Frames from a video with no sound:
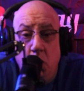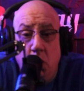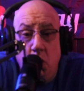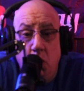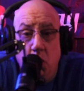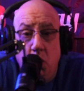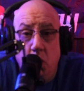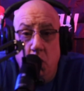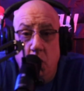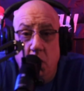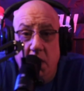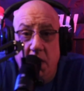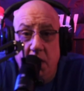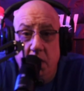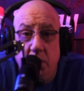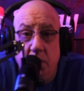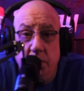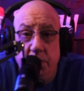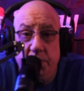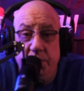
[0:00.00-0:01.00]
who
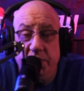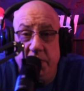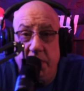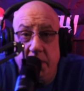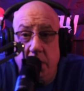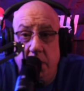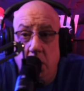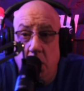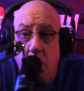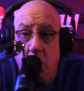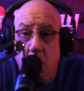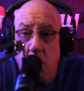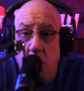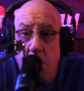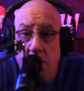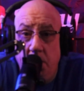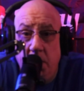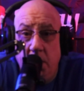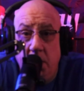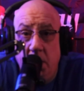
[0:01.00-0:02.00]
want to sit at
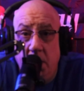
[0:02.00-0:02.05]
home